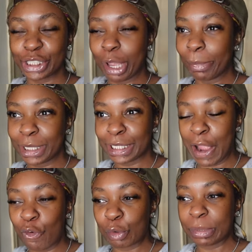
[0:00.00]
she's coming into
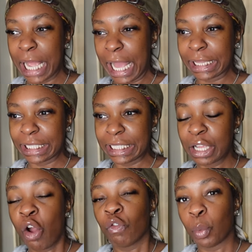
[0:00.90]
town from Dallas
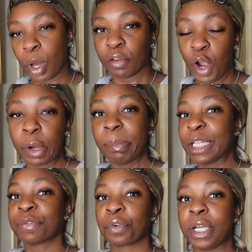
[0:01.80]
for one of her
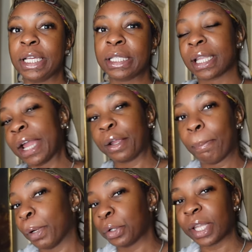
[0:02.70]
best friend's like
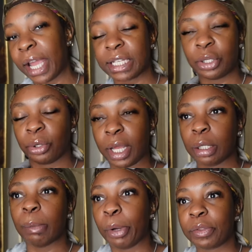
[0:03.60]
birthday. I guess they're doing like a
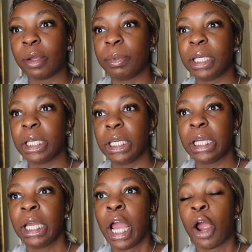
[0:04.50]
little birthday
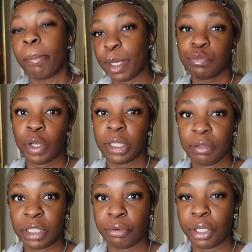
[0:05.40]
weekend. Her best friend
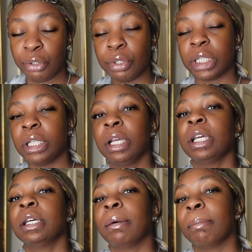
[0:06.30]
lives here in Houston.
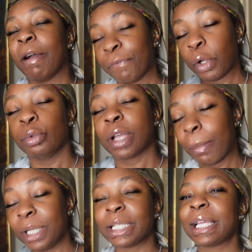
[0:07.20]
My friend who's
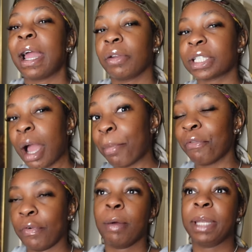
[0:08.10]
coming into town is coming
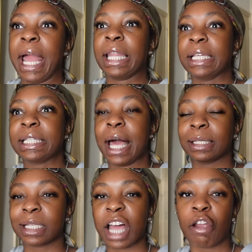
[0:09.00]
from Dallas.
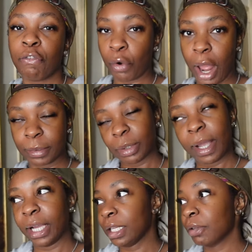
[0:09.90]
Dallas is like 4 hours
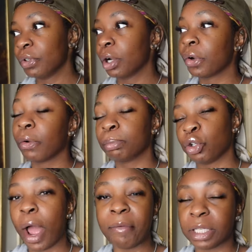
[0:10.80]
away. I guess if you don't know,
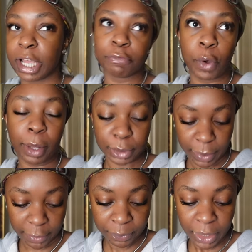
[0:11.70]
driving is like 4 hours
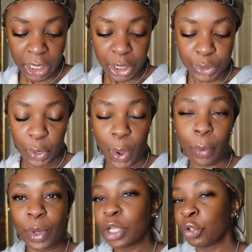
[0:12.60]
away. So I
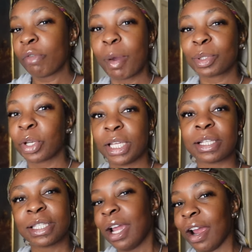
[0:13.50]
wasn't sure if I was going to get to
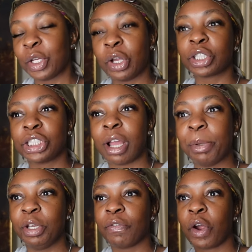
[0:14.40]
see her, you know, because she's
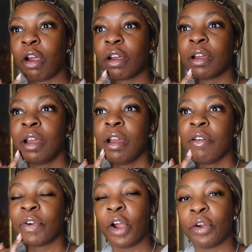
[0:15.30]
coming here for her
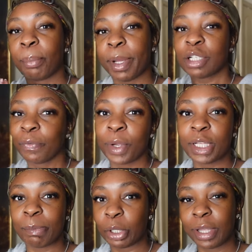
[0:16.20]
best
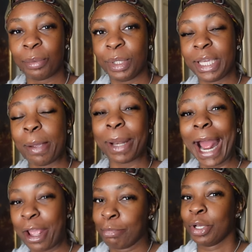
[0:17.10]
friend's birthday weekend. But
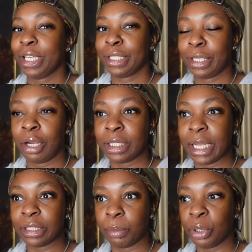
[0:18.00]
I am going to get to see her
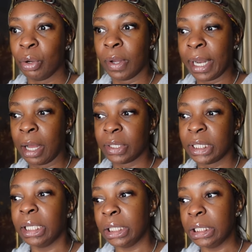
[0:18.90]
today. So we're going out
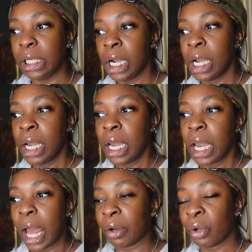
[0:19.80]
to eat.
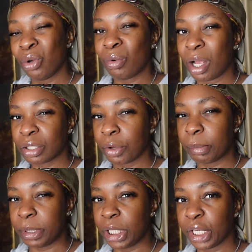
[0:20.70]
I don't know who else is going to
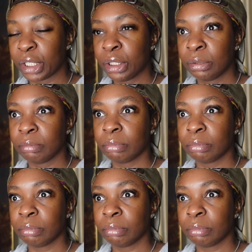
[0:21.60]
be there.